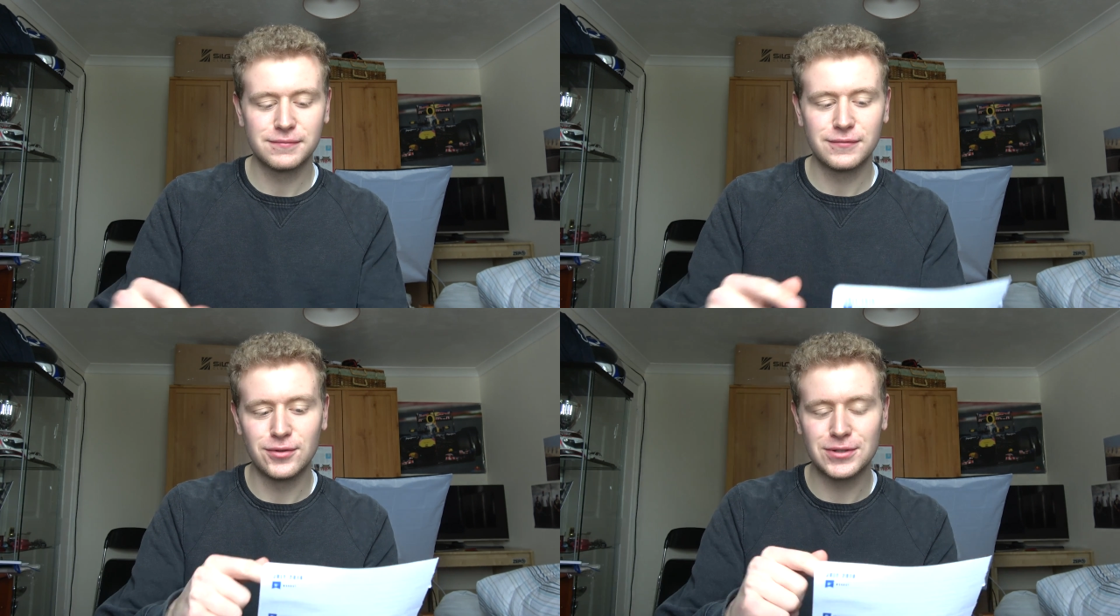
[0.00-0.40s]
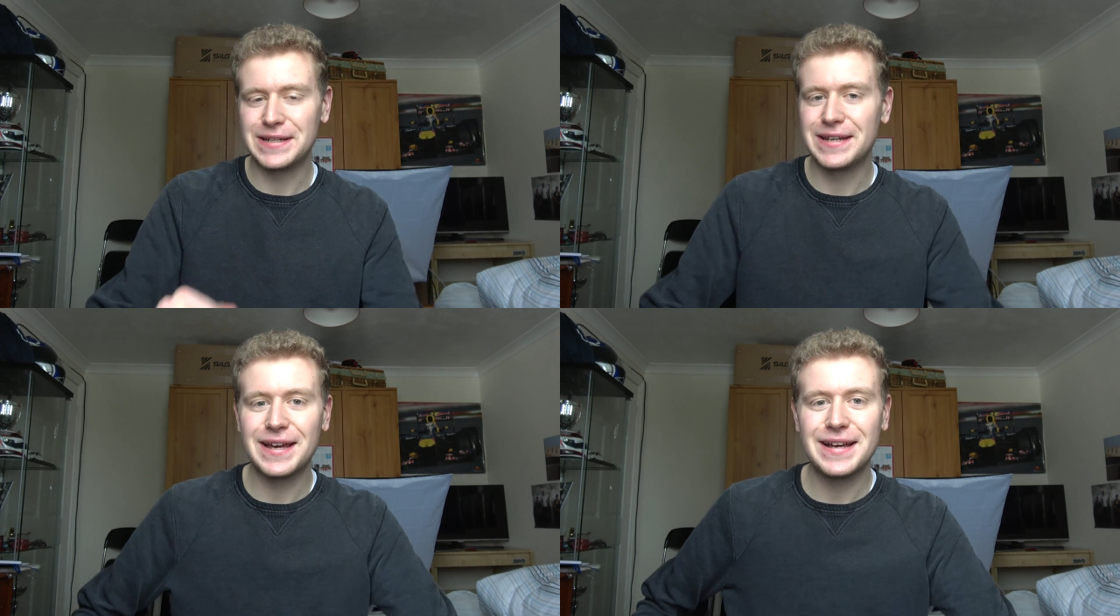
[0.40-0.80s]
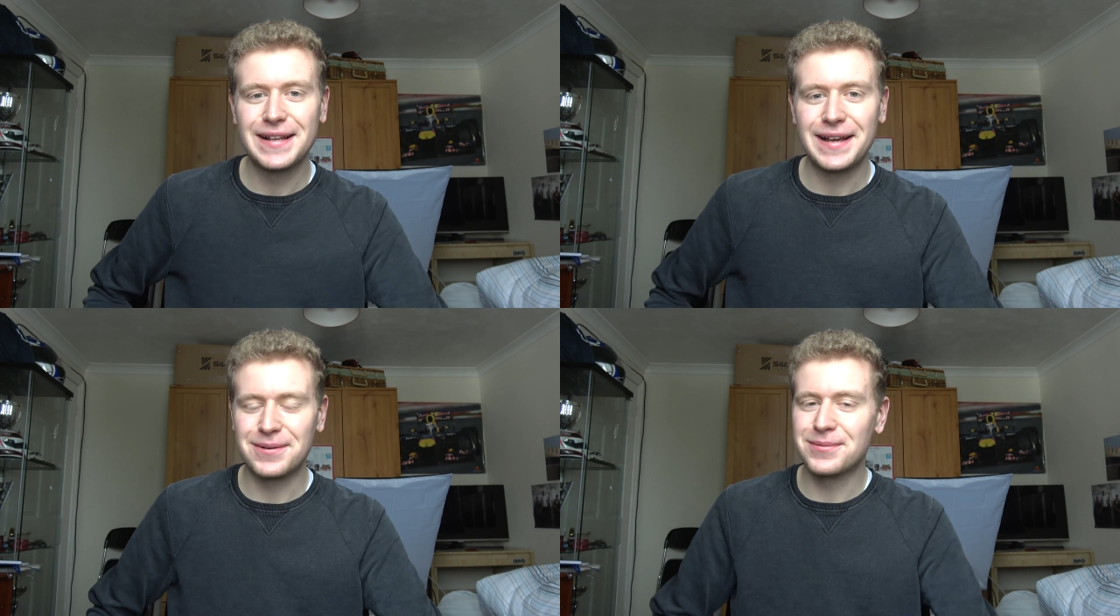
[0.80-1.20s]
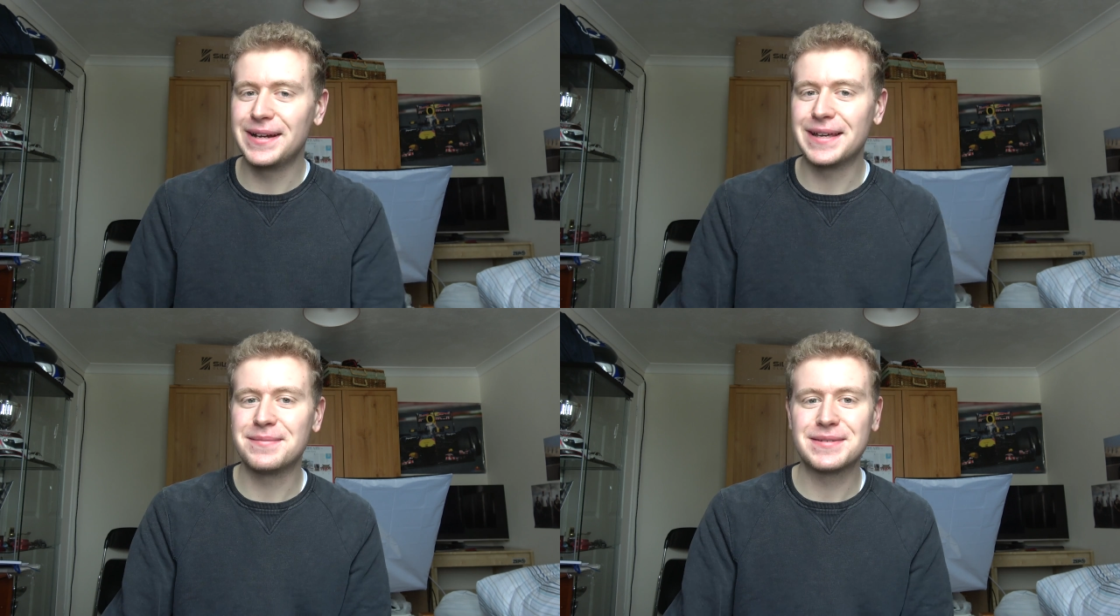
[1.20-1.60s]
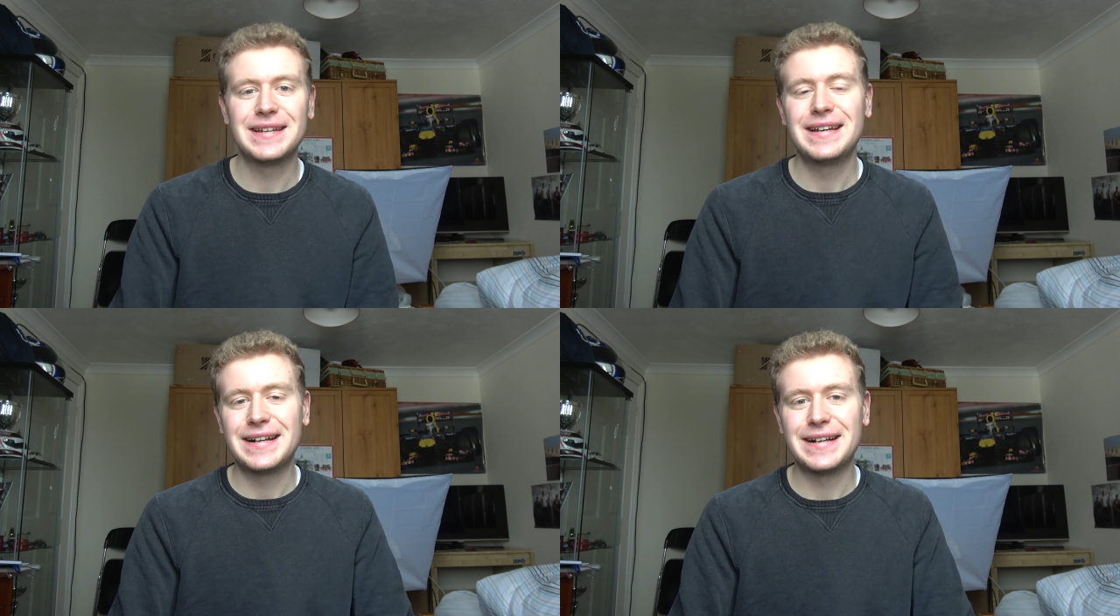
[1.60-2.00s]
Force India and Williams,
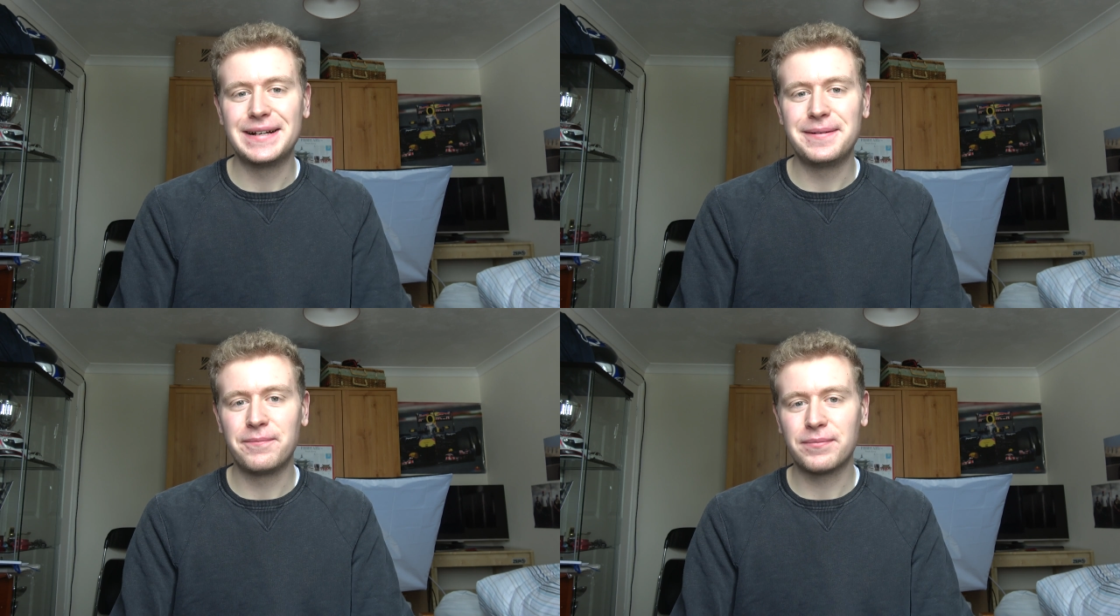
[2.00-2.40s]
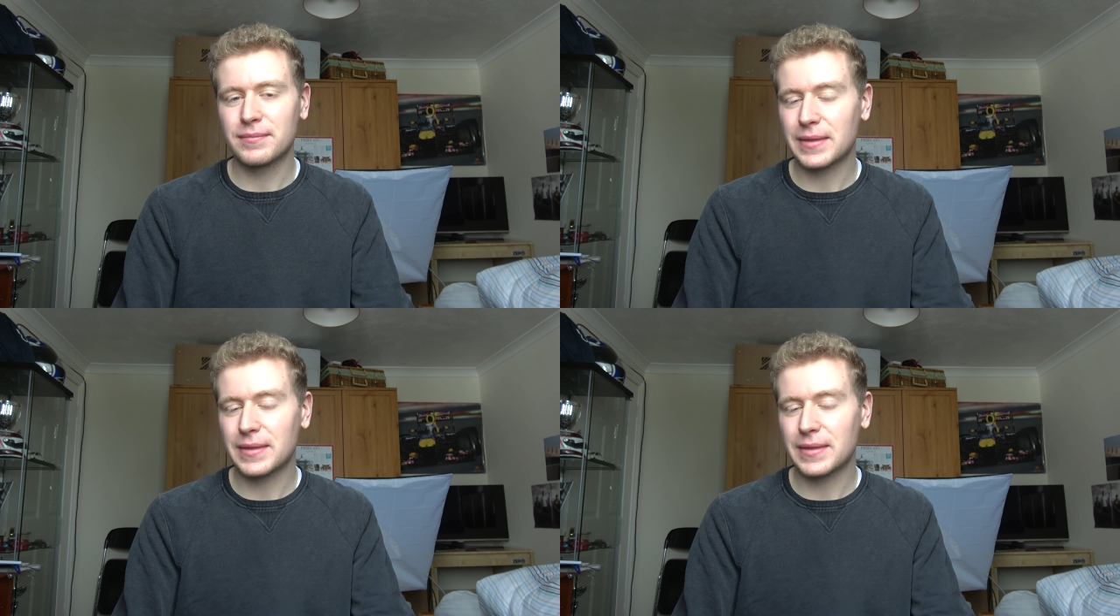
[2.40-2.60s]
and